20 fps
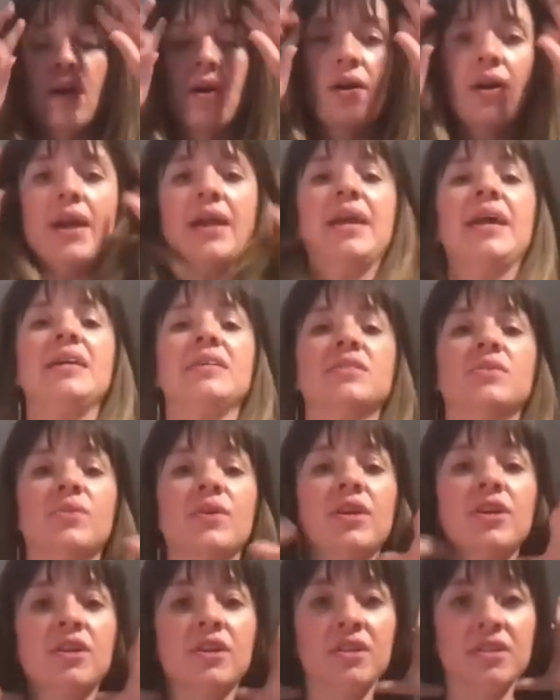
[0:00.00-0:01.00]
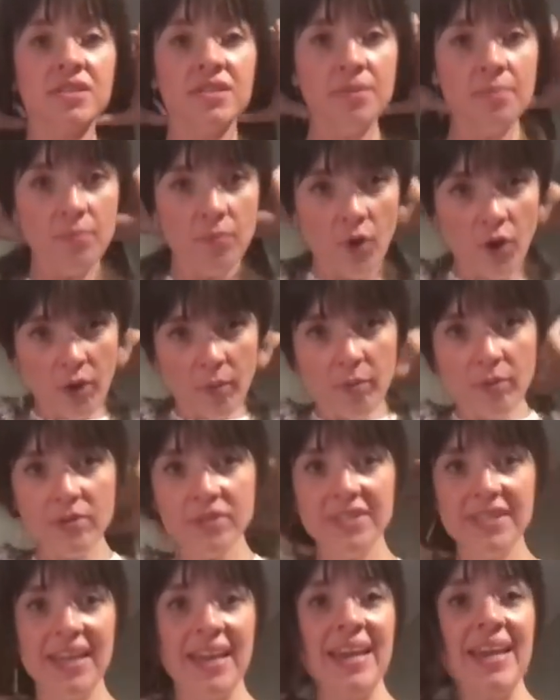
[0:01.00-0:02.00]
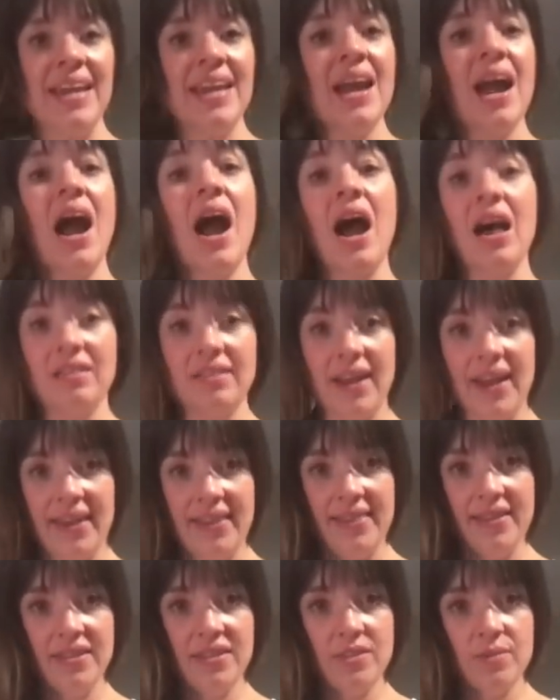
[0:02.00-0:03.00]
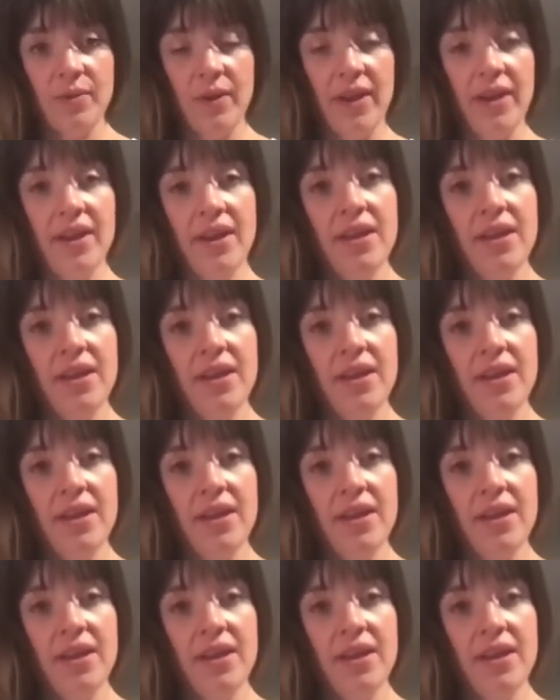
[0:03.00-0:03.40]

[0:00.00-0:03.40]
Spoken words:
All right, guys, so here is the marble tee. I like this one.